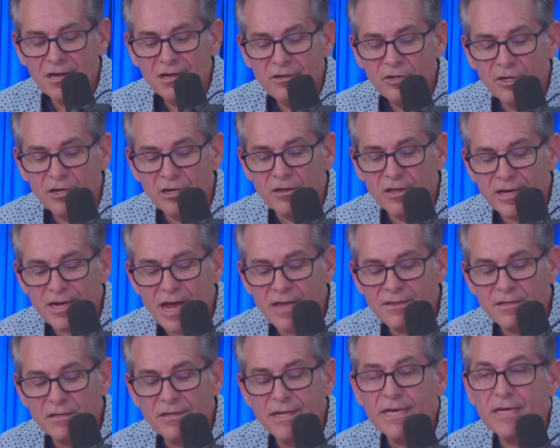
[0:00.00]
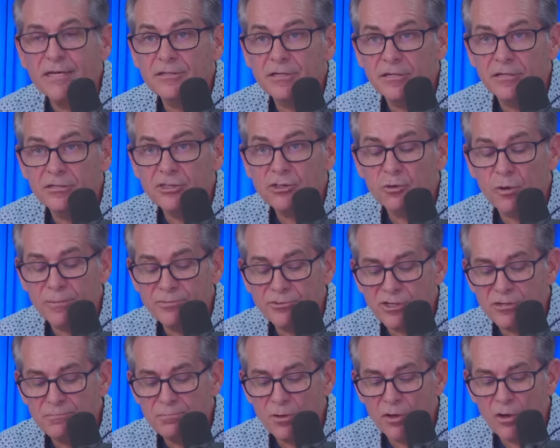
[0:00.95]
You click on the link in the
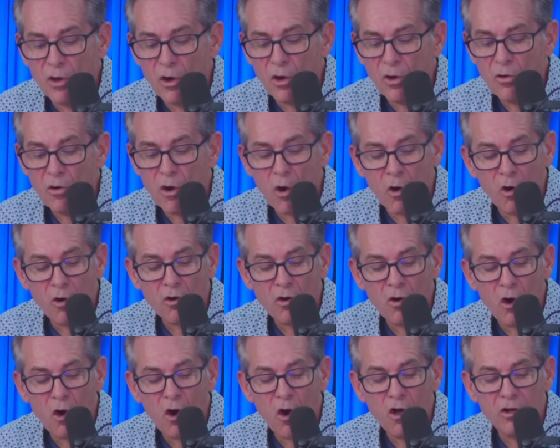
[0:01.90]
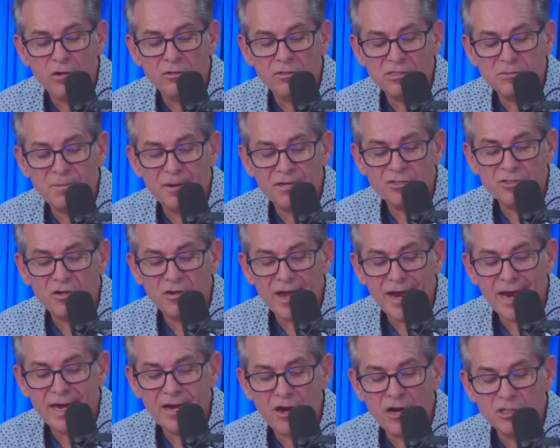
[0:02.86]
description below or call a special
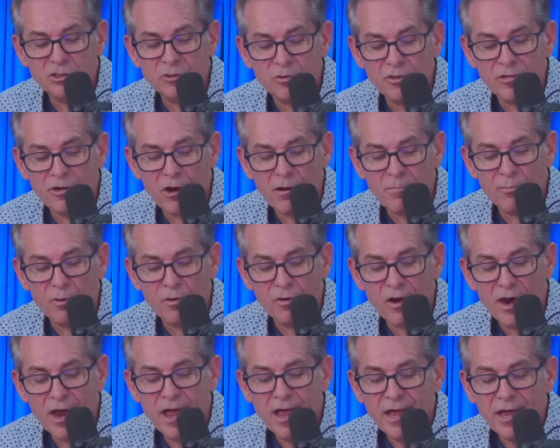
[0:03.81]
800 number